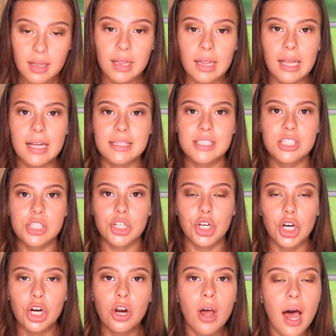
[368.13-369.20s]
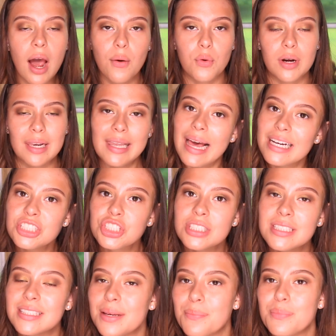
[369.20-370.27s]
Let's curl our
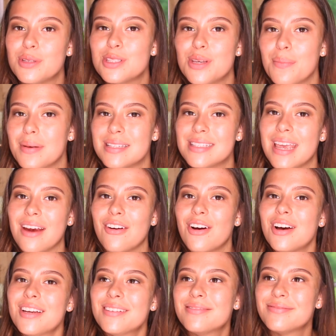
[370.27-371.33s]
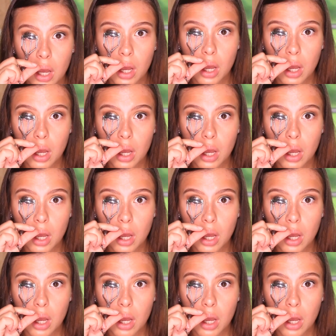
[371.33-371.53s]
lashes and put some mascara on.